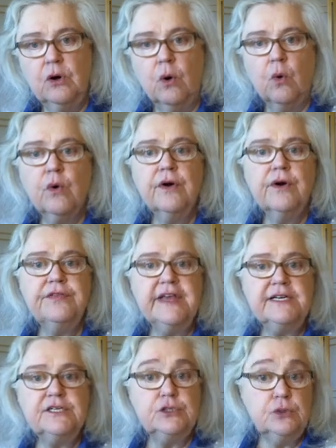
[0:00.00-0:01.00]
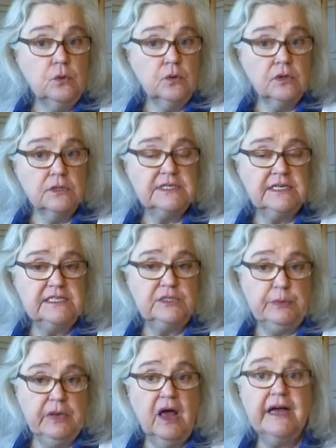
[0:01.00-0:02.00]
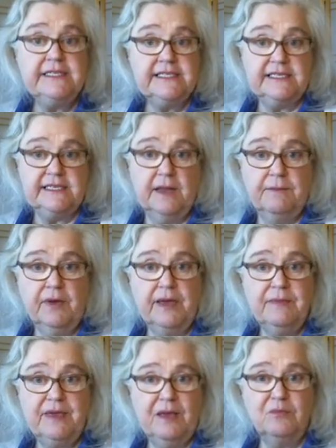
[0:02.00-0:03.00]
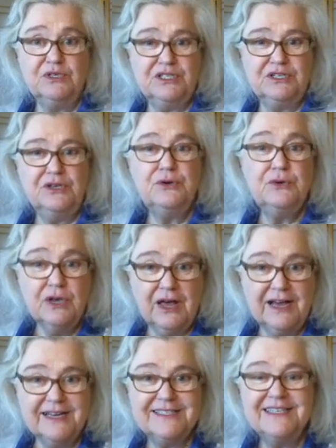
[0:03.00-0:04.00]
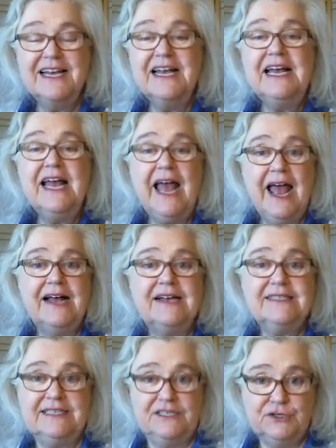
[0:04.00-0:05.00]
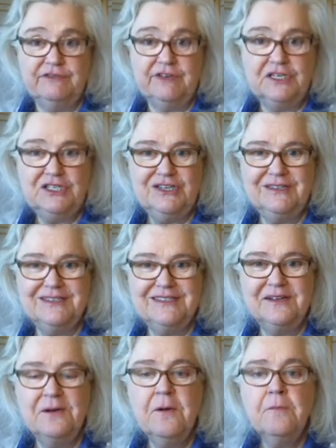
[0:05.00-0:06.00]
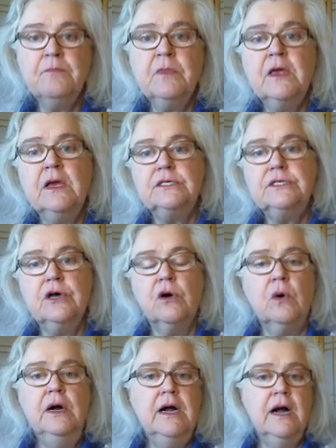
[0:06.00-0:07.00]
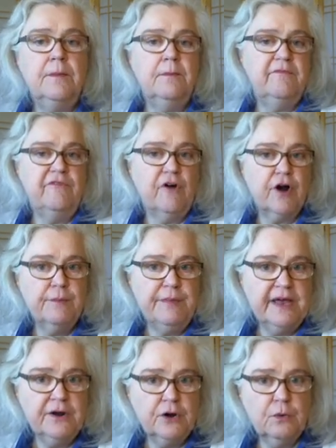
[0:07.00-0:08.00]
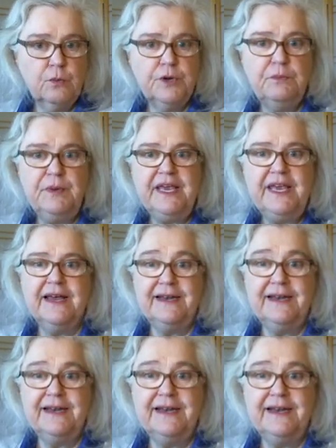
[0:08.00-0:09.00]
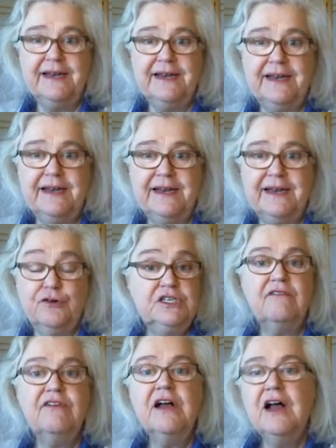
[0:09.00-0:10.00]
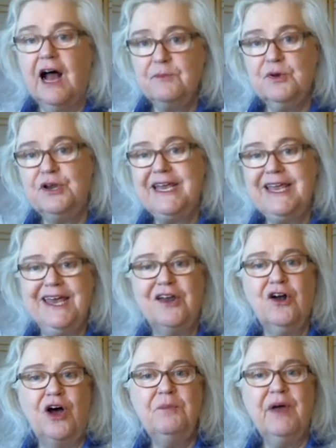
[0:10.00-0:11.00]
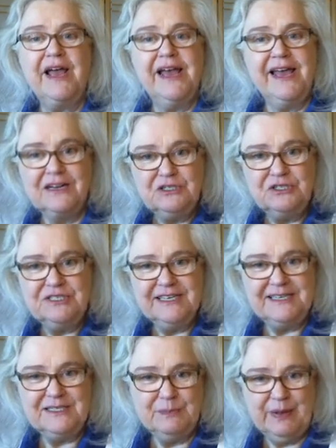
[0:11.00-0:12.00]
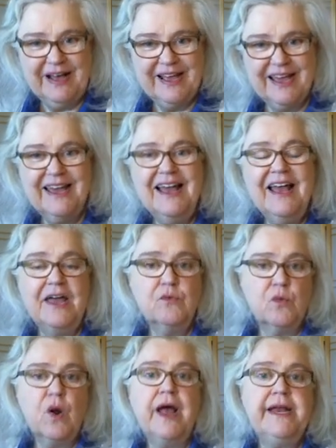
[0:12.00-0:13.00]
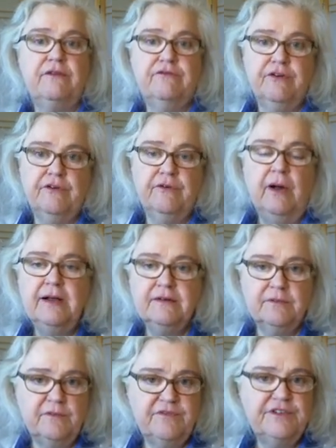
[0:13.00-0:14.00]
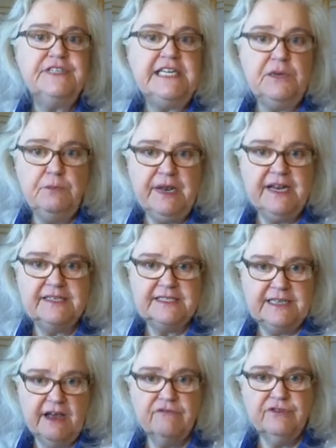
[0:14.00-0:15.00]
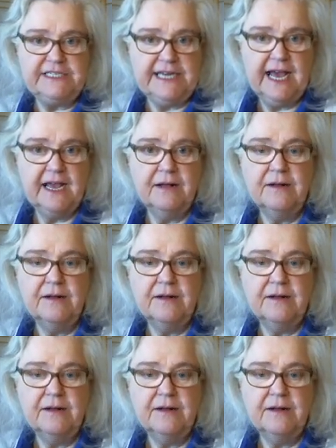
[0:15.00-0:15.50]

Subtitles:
or are they tools and supplies that I might be able to utilize as interventions? So far better would be an intervention of, I'm going to get on my exercise bike and ride it for 15 minutes every day.